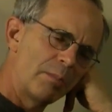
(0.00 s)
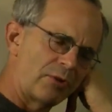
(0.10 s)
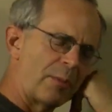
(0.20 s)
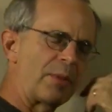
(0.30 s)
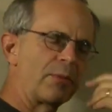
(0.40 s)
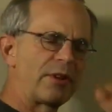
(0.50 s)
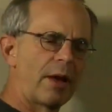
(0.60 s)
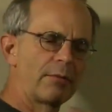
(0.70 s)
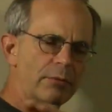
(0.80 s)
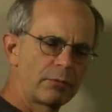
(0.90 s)
But some of them
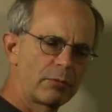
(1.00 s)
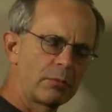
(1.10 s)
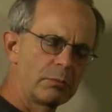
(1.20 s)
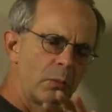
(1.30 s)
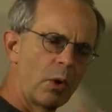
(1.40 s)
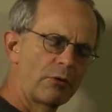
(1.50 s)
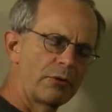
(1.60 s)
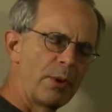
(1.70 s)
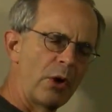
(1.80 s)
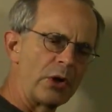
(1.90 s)
sound more
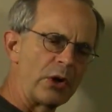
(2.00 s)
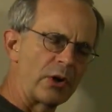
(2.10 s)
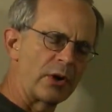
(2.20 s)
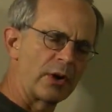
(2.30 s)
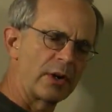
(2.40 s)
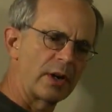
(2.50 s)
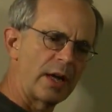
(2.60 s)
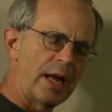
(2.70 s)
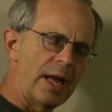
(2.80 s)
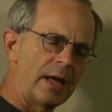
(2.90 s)
familiar,
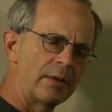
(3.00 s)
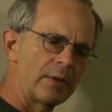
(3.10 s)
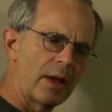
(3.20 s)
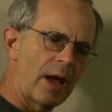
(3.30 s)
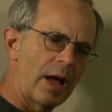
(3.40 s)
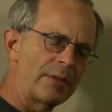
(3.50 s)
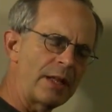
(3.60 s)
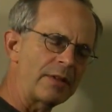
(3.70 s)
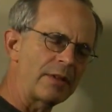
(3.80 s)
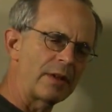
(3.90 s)
and I
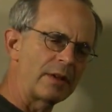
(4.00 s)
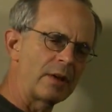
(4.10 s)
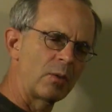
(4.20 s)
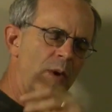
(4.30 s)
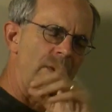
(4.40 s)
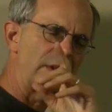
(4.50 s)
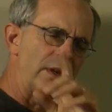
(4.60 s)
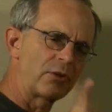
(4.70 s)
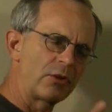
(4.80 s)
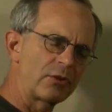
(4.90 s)
think that one of the
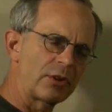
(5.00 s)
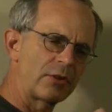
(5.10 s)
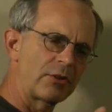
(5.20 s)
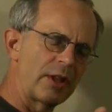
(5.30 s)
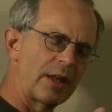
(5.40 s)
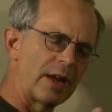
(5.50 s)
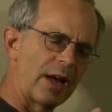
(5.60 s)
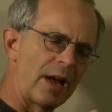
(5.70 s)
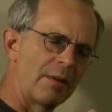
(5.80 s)
issues is that